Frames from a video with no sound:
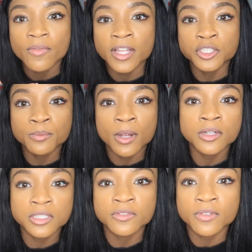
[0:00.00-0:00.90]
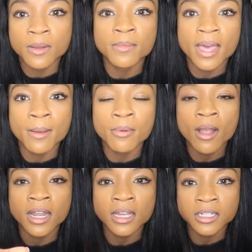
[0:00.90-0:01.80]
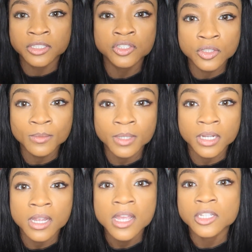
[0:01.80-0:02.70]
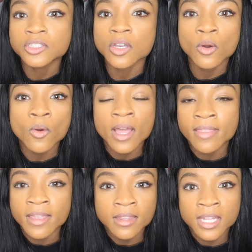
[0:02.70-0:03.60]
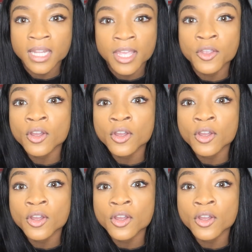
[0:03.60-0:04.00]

that you purchased from that product consumer. So at the end of the day, you're